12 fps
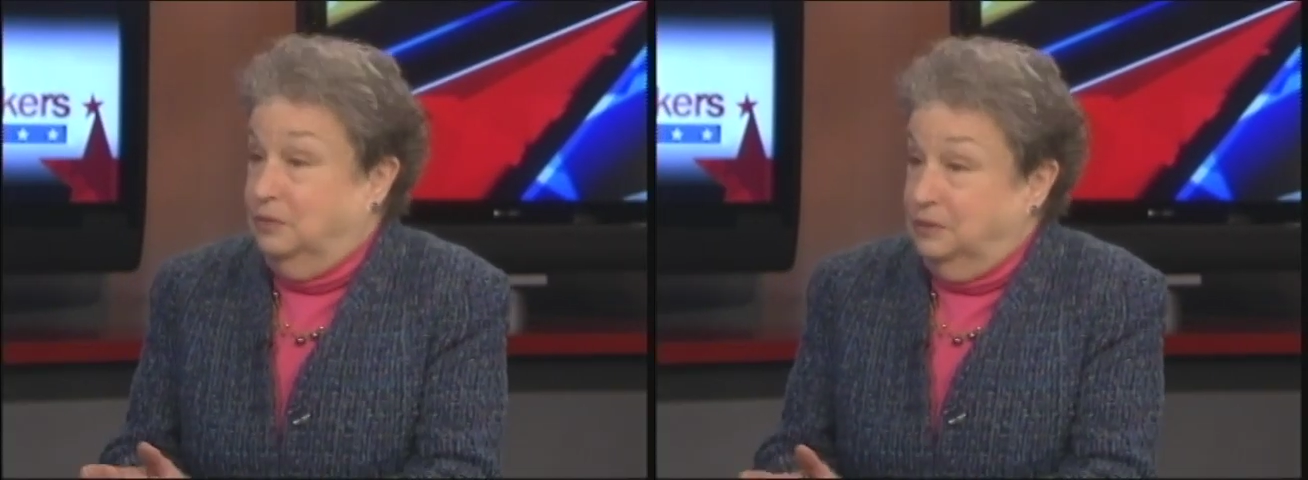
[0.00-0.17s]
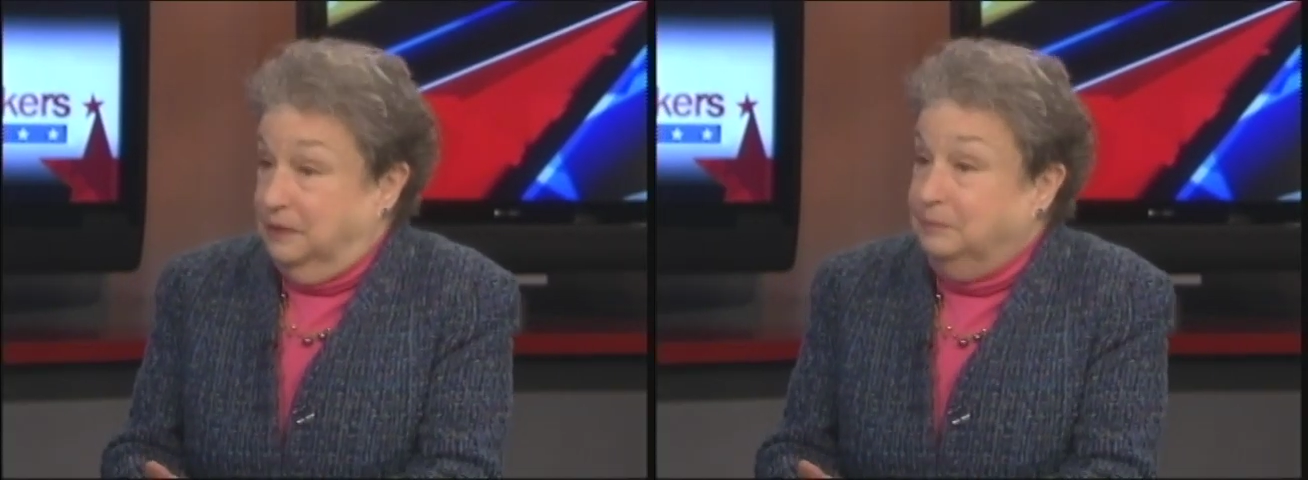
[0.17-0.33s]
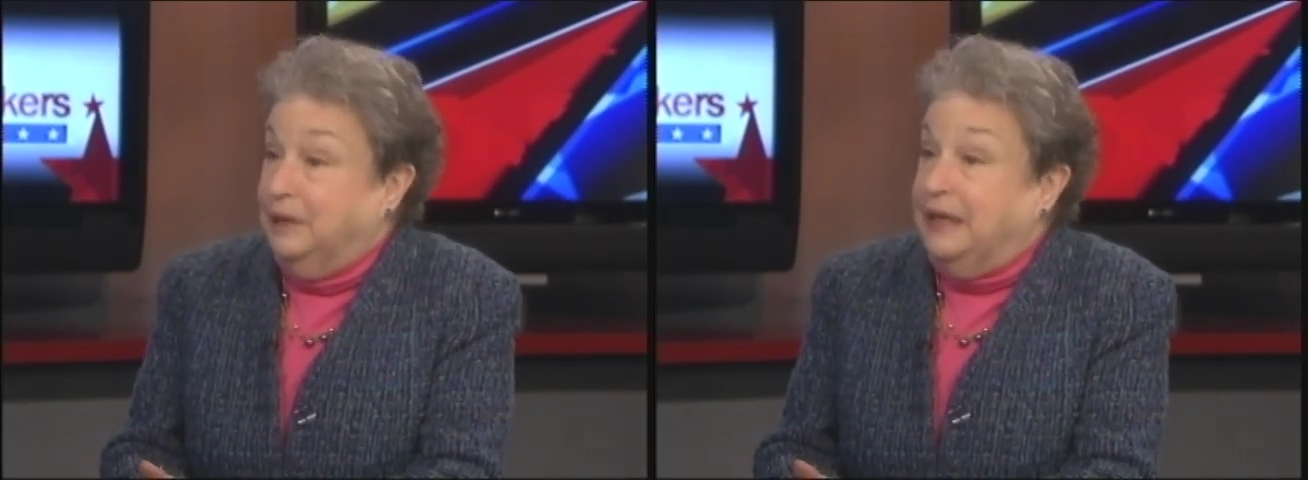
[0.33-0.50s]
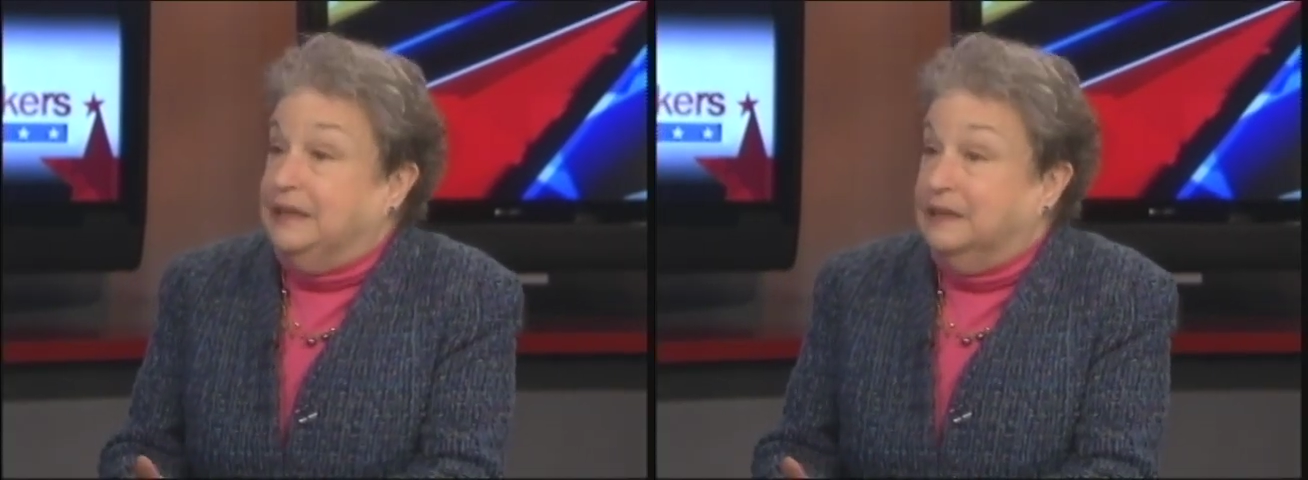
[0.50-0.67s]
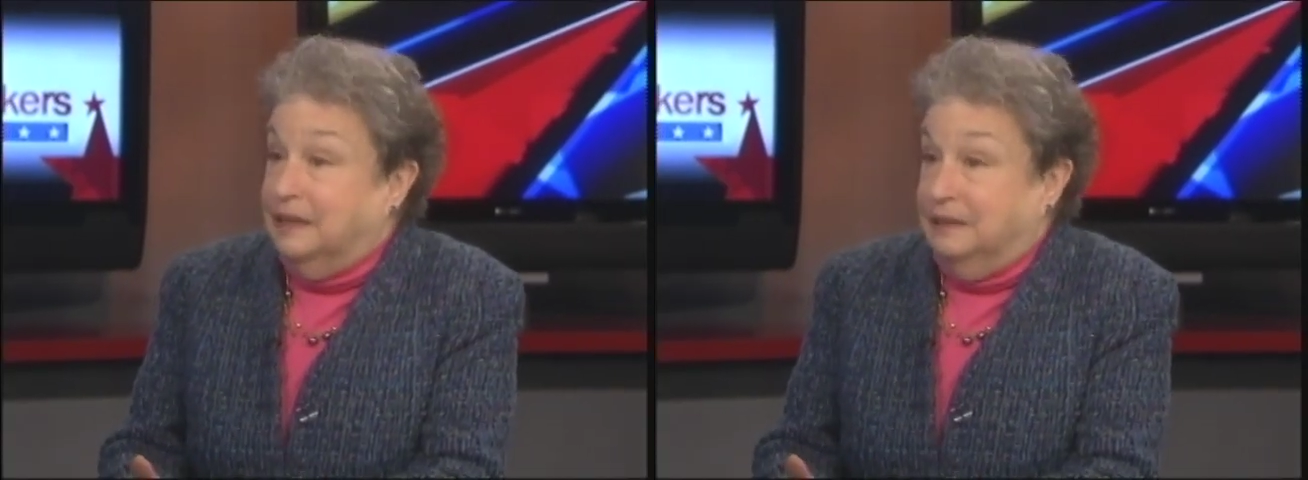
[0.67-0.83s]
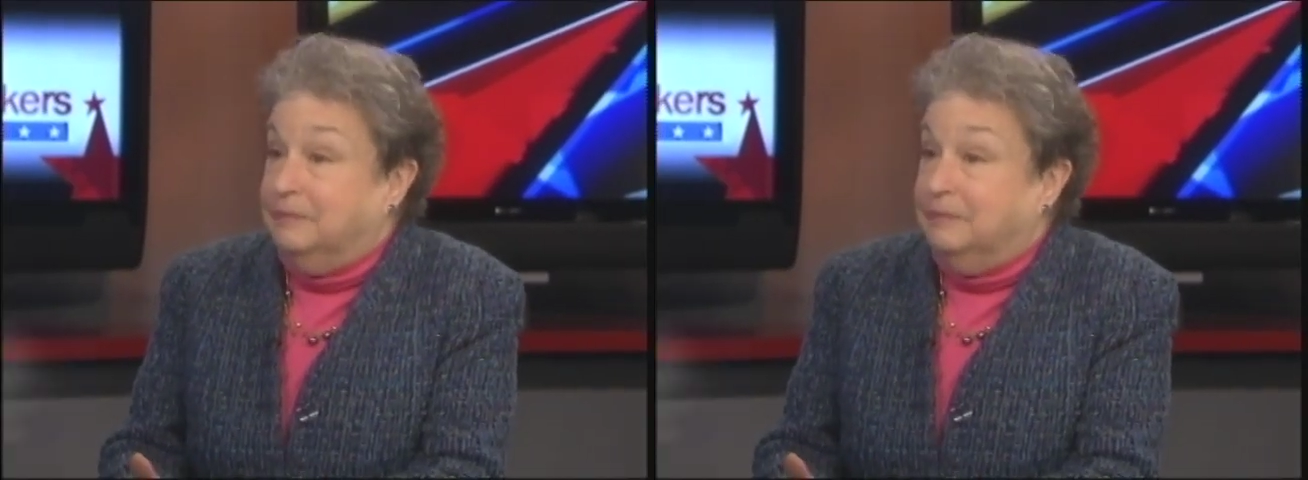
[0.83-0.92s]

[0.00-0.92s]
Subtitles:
depend on